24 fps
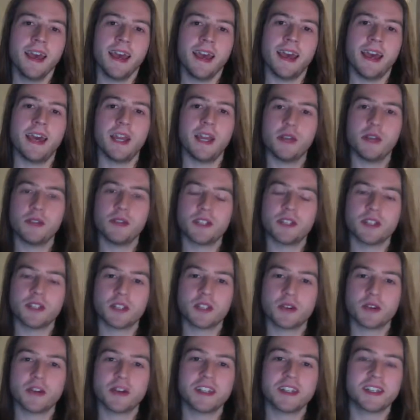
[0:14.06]
Hello, this is
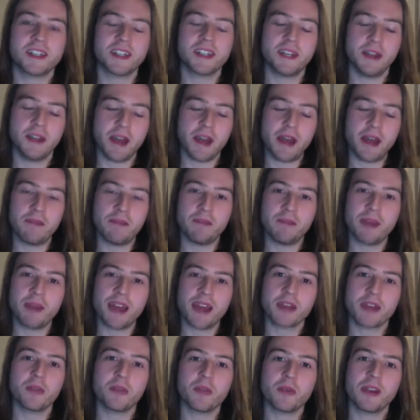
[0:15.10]
Chris, and I am
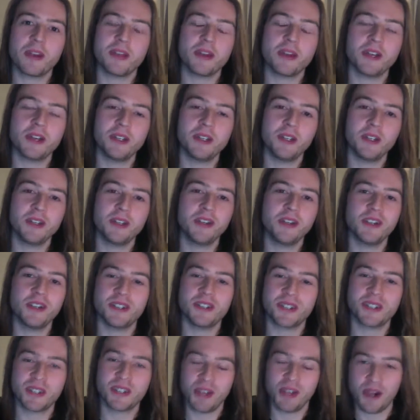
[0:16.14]
back with another
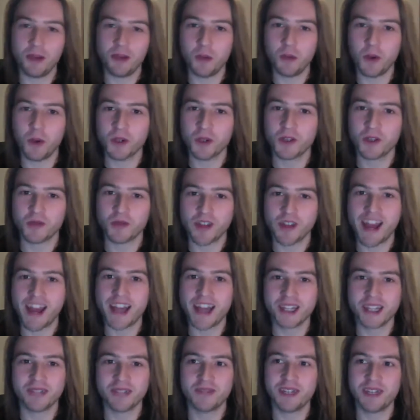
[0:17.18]
Star Wars
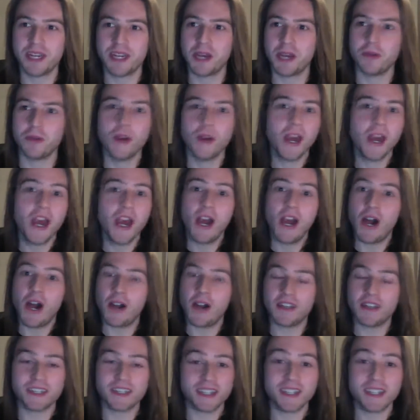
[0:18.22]
reaction video.
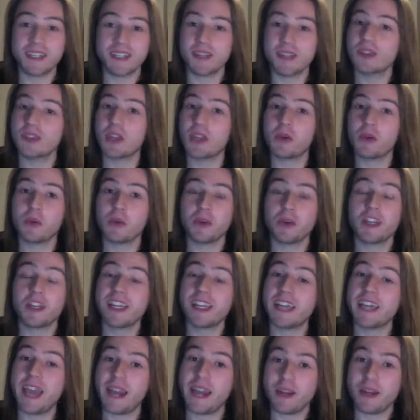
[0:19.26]
Honestly, didn't think we were going to
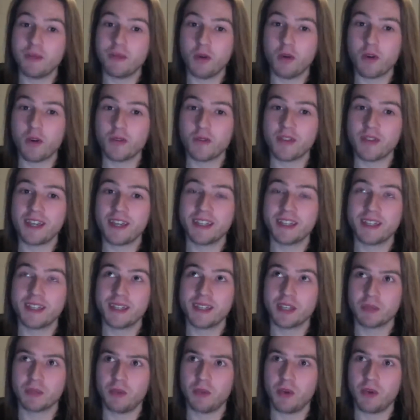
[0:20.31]
get any more of these at
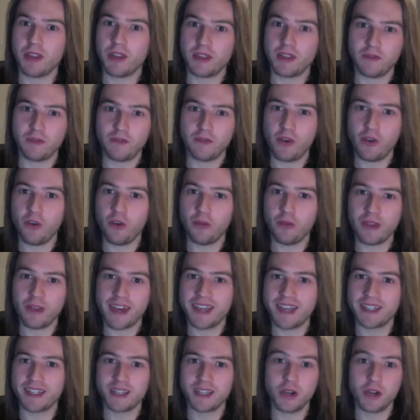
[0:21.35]
this point. The film
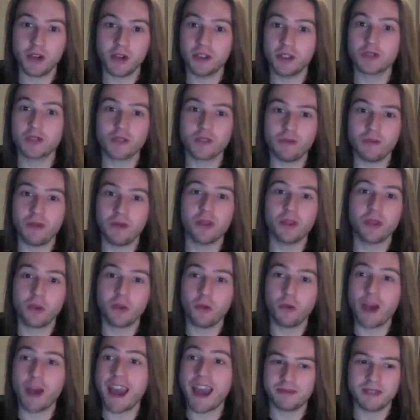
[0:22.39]
is under a month
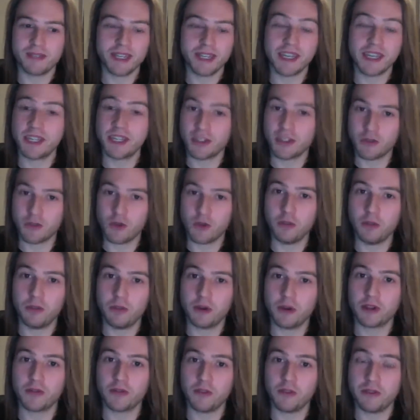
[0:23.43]
away. Tickets are all
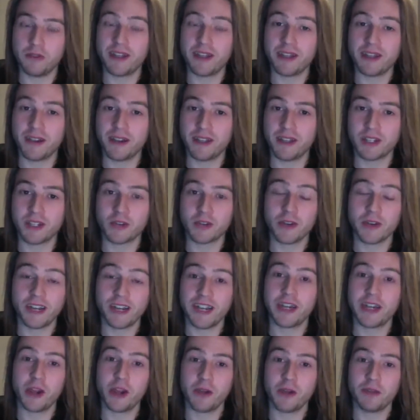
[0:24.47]
booked for midnight
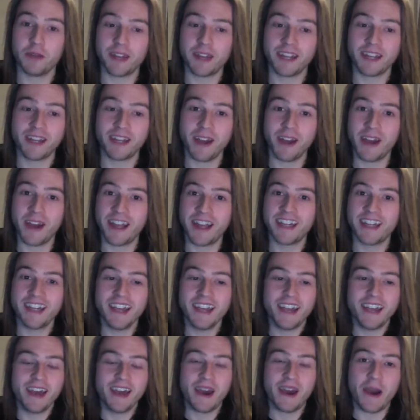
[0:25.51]
screening opening night,
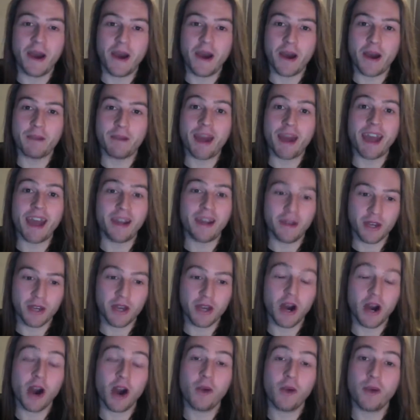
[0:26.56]
and I
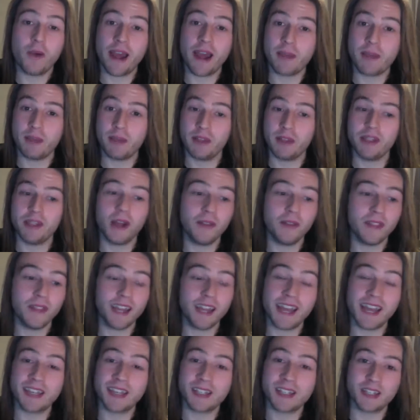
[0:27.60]
can't wait. But
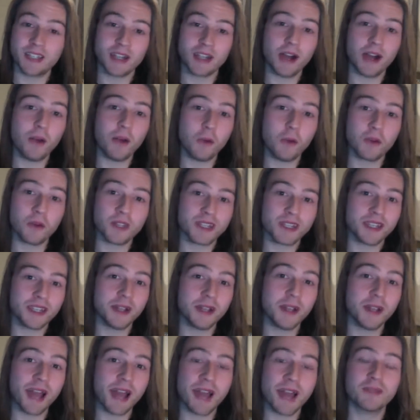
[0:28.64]
nonetheless, Star Wars
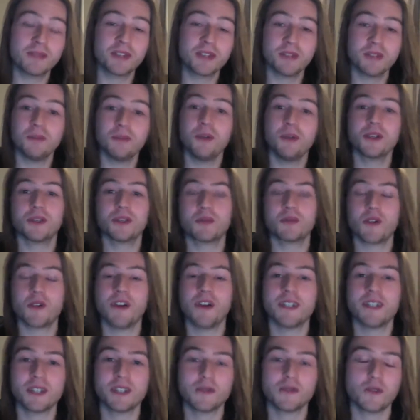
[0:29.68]
still have some more
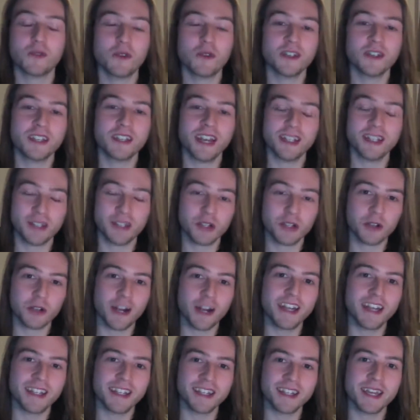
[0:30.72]
surprises for us. Yes, the
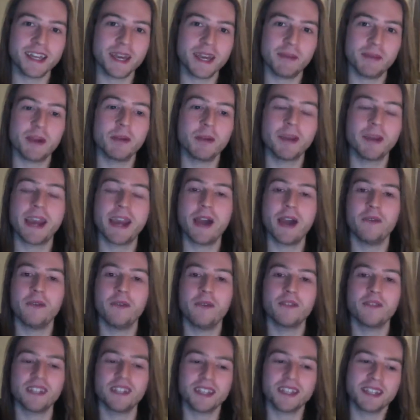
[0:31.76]
trailers keep coming out for
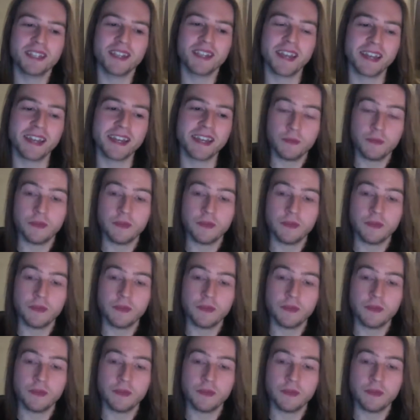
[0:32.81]
this thing.